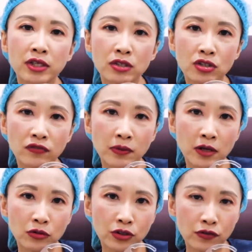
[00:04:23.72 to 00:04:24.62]
rings of the
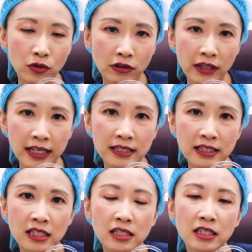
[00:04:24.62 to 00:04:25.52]
multifocal
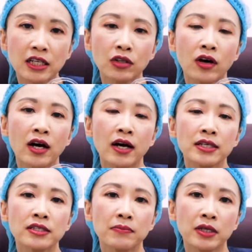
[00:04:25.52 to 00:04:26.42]
lens inside your
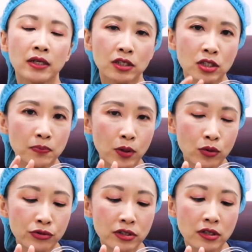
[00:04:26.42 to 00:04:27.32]
eyes are being
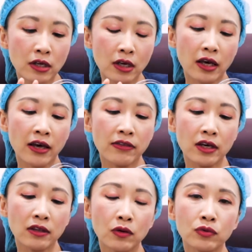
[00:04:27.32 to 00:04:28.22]
exposed, and
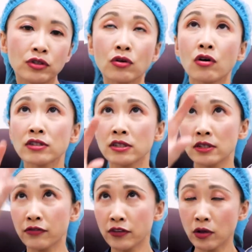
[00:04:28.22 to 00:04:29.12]
then they would cause
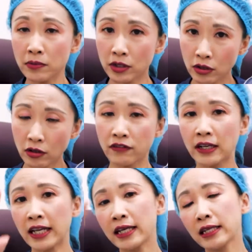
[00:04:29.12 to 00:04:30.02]
the phenomenon of
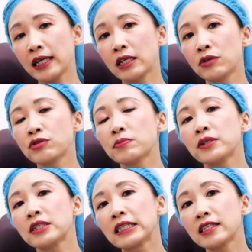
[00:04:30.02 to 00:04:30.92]
glare and halos,
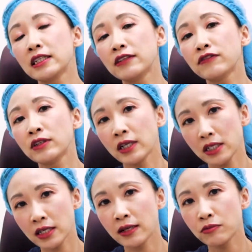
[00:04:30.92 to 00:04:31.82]
particularly for
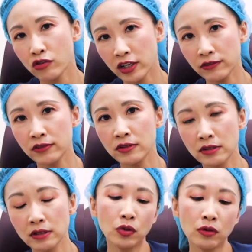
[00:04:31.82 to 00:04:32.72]
nighttime
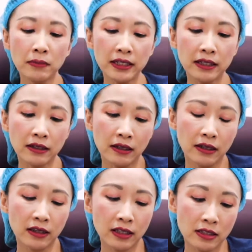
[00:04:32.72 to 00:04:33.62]
drivers. Normally,
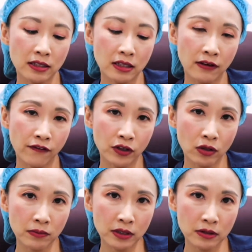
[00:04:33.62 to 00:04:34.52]
these
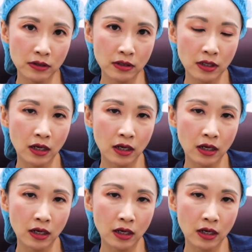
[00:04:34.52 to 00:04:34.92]
phenomenons